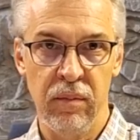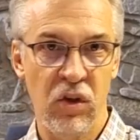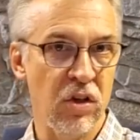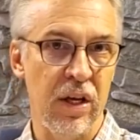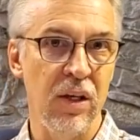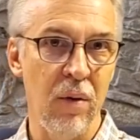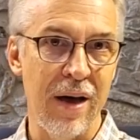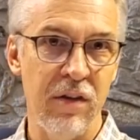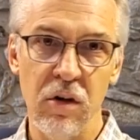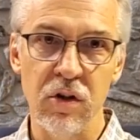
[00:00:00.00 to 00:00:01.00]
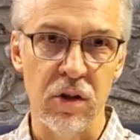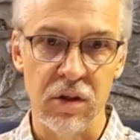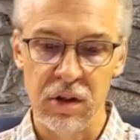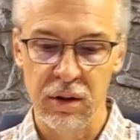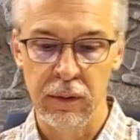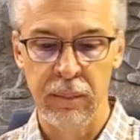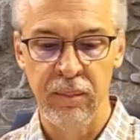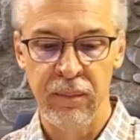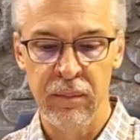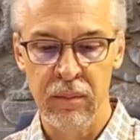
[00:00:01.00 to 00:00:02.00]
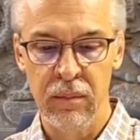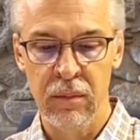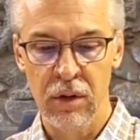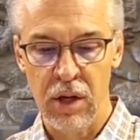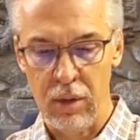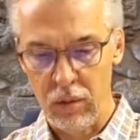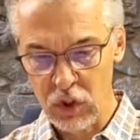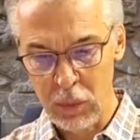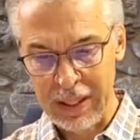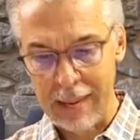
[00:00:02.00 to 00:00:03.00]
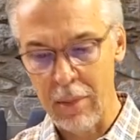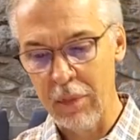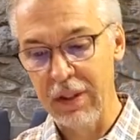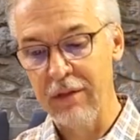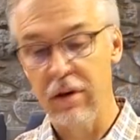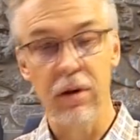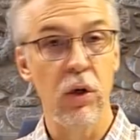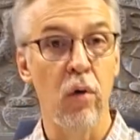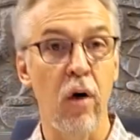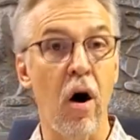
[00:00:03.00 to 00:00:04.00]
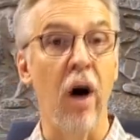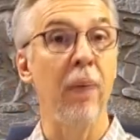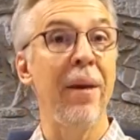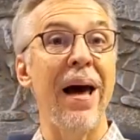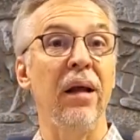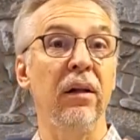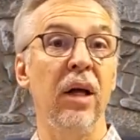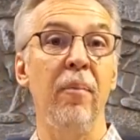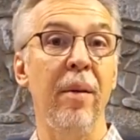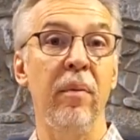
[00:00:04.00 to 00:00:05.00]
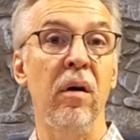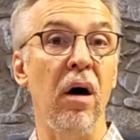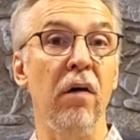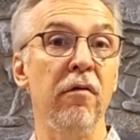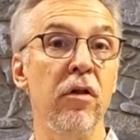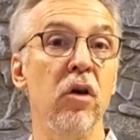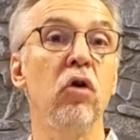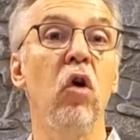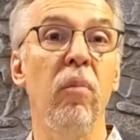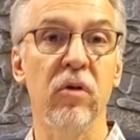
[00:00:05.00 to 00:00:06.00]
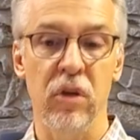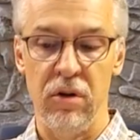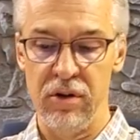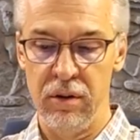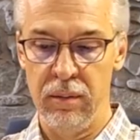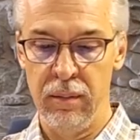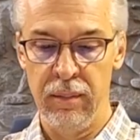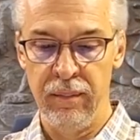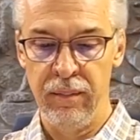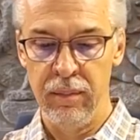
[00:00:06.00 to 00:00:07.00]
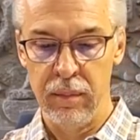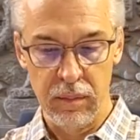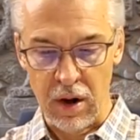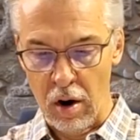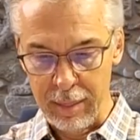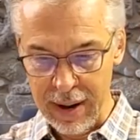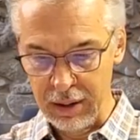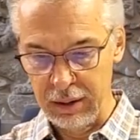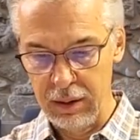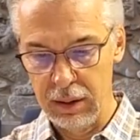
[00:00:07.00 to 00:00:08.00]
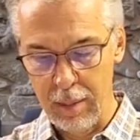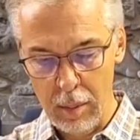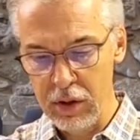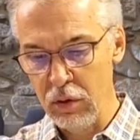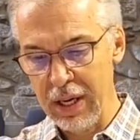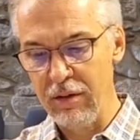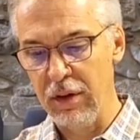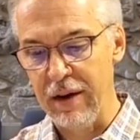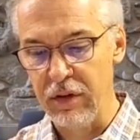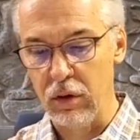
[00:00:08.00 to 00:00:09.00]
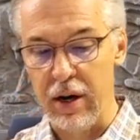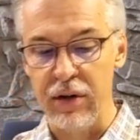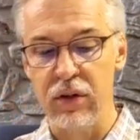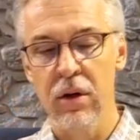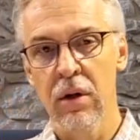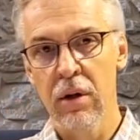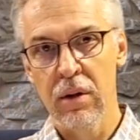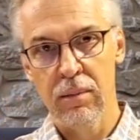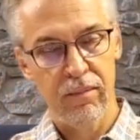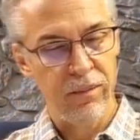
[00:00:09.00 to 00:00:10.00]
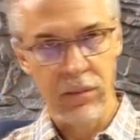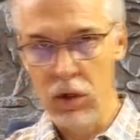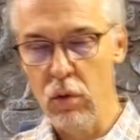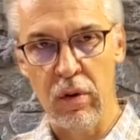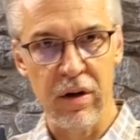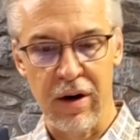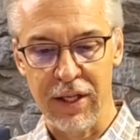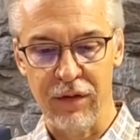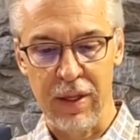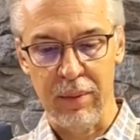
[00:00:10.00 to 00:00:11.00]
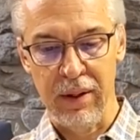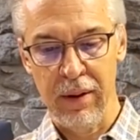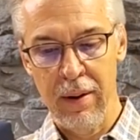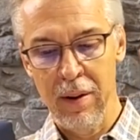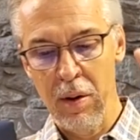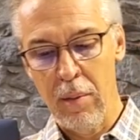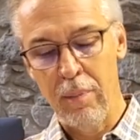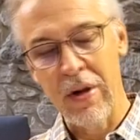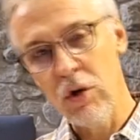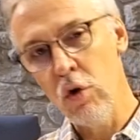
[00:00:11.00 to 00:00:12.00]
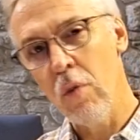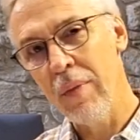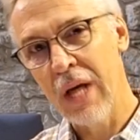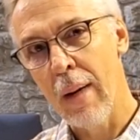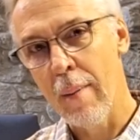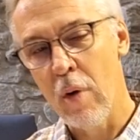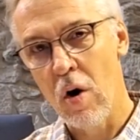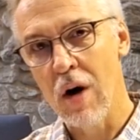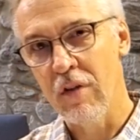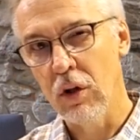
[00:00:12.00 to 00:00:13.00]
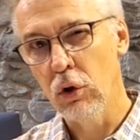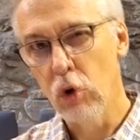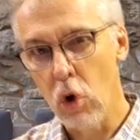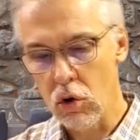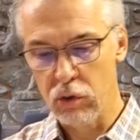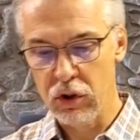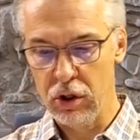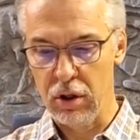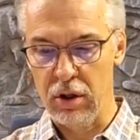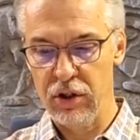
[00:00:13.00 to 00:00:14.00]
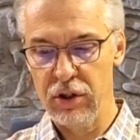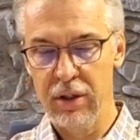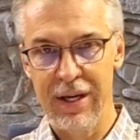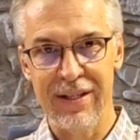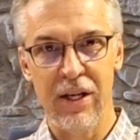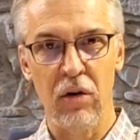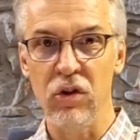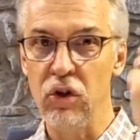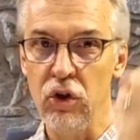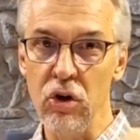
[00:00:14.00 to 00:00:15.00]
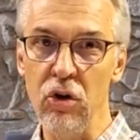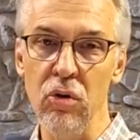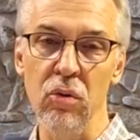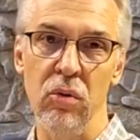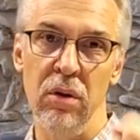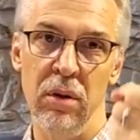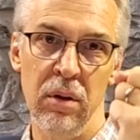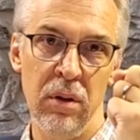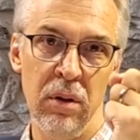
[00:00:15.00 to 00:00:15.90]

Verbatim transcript: just like you have at your church. And once you became a believer, you are automatically a member of the global church. Automatically. The moment you gave your life to Christ, you are in God's family. But you don't become a part of a local church until you